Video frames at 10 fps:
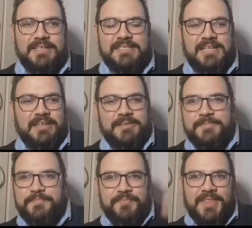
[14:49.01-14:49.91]
the
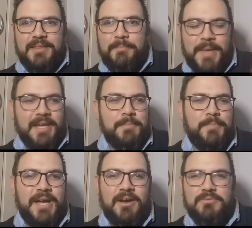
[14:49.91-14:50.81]
Mega Powers
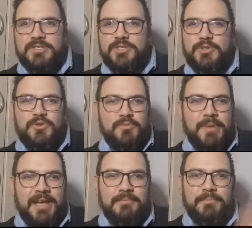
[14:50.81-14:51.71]
2-man power
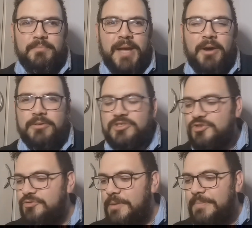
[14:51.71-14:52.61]
trip,
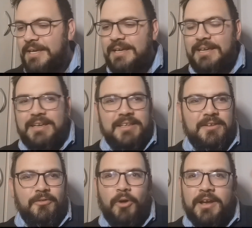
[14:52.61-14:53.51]
Rock and
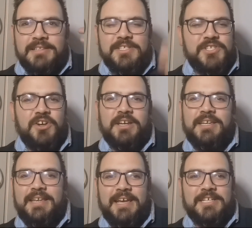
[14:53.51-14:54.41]
Sock Connection.
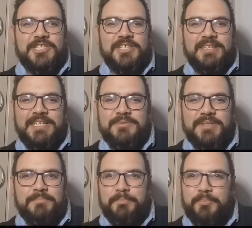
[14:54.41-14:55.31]
These were the Brothers of
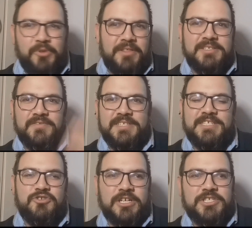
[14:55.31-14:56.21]
Destruction. Those
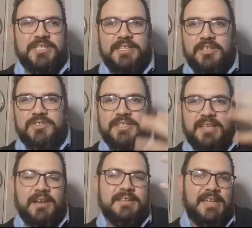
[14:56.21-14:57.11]
are the kind of tag teams
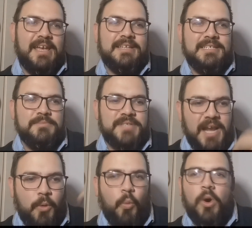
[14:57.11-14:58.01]
that I wanted
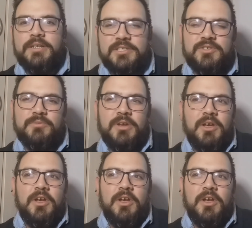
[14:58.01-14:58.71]
to think. And